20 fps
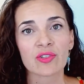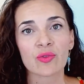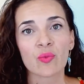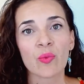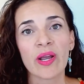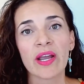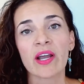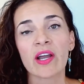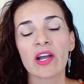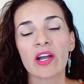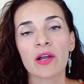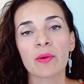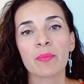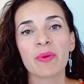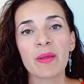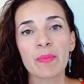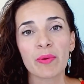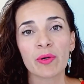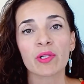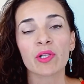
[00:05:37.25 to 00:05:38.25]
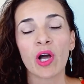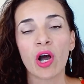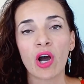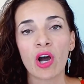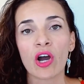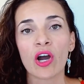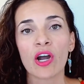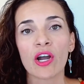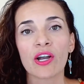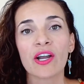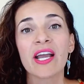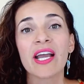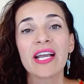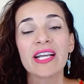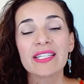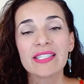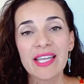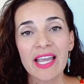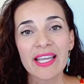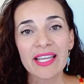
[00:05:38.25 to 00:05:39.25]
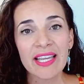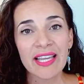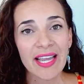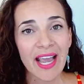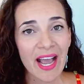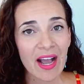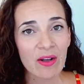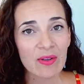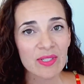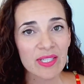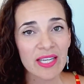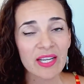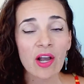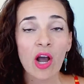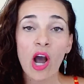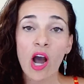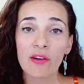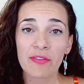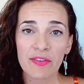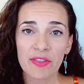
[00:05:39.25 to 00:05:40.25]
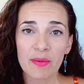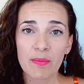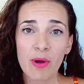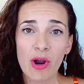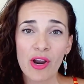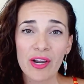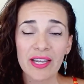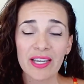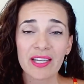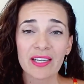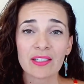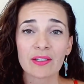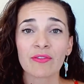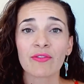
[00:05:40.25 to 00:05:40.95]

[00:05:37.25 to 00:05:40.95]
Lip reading: where people are taking housing off of the market